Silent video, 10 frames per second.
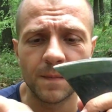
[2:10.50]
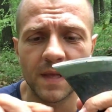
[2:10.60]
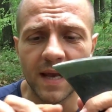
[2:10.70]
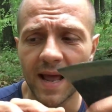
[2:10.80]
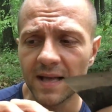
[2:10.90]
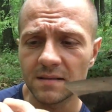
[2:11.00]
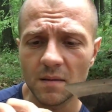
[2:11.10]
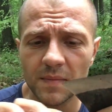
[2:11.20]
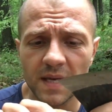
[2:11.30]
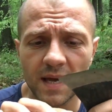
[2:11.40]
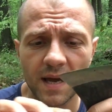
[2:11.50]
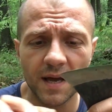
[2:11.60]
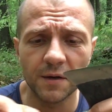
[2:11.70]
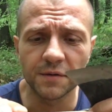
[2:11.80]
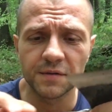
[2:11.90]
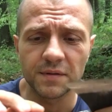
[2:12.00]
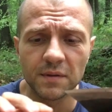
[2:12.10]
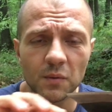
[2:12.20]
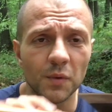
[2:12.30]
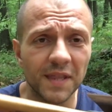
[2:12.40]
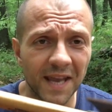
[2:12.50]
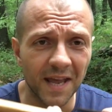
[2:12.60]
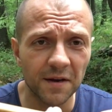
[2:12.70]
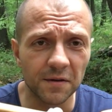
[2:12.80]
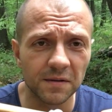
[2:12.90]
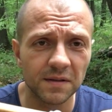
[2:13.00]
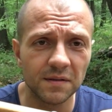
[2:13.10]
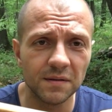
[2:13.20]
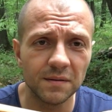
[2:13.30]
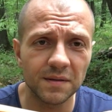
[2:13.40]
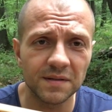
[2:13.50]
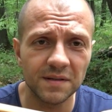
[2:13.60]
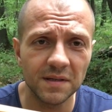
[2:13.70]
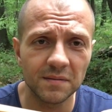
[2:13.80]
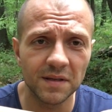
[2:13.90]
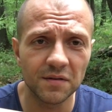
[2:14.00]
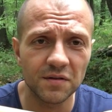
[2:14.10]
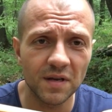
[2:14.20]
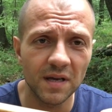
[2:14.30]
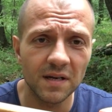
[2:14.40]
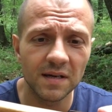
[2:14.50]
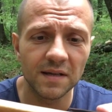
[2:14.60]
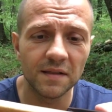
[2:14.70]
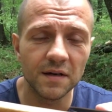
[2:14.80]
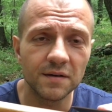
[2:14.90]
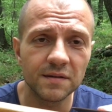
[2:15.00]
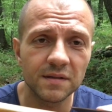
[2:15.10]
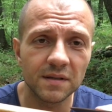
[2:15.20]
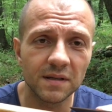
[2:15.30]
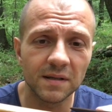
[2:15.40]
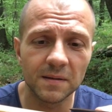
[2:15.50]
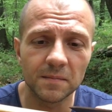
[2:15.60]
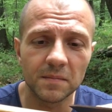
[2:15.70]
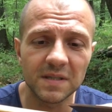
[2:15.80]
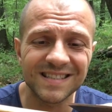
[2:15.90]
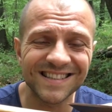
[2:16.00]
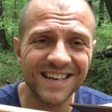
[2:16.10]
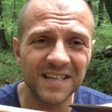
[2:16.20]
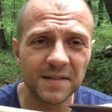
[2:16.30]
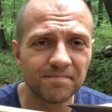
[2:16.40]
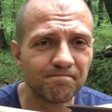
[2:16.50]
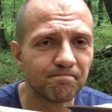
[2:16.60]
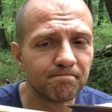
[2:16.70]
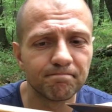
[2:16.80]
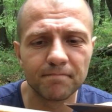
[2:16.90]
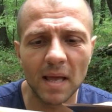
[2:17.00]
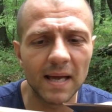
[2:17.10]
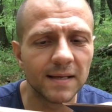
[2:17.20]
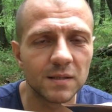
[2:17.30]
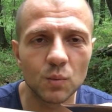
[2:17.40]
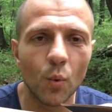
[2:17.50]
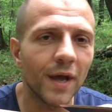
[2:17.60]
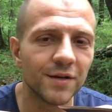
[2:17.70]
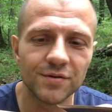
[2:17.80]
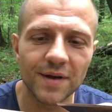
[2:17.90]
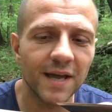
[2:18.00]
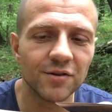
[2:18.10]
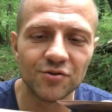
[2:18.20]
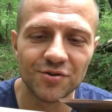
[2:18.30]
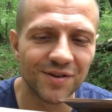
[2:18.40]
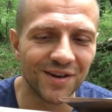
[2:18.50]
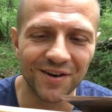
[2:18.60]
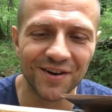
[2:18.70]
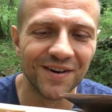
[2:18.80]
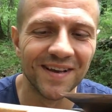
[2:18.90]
it has something else with the handle. You can see it in the shade. There's a slight swedge edge here.